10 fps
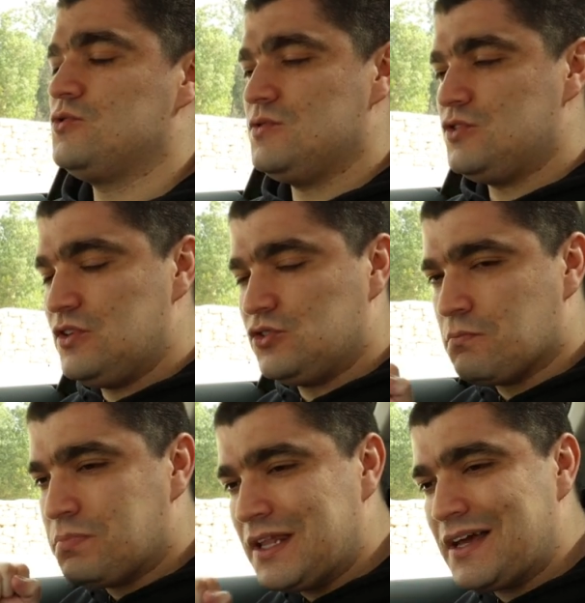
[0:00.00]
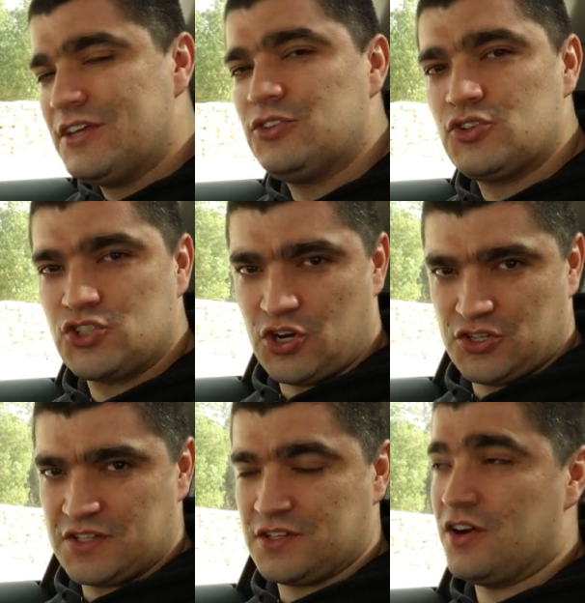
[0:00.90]
which means you need to plug in to
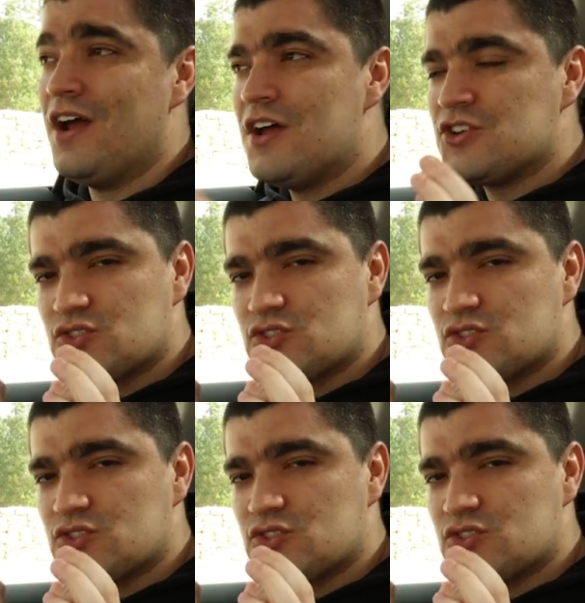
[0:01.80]
charge this car